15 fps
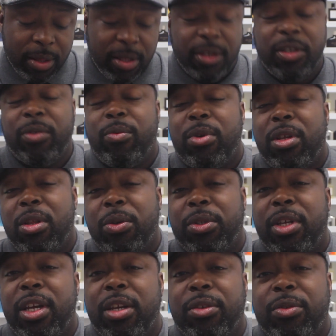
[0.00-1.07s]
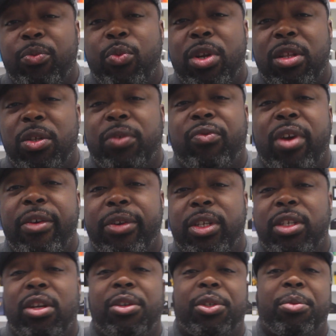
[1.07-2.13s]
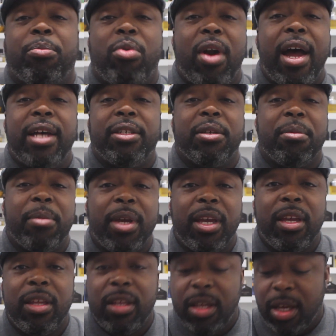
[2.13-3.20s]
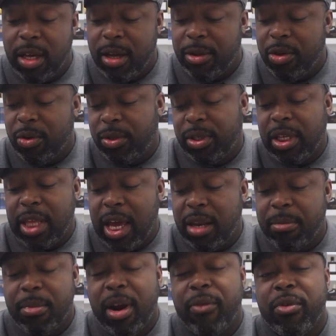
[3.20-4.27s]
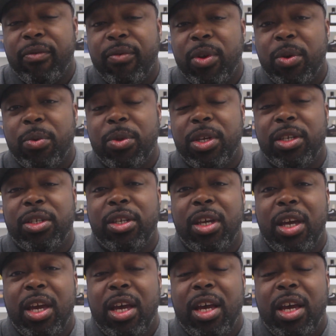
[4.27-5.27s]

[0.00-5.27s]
This is one of those things, one of those fragrances that are surprising me. And you'll see that in my review. This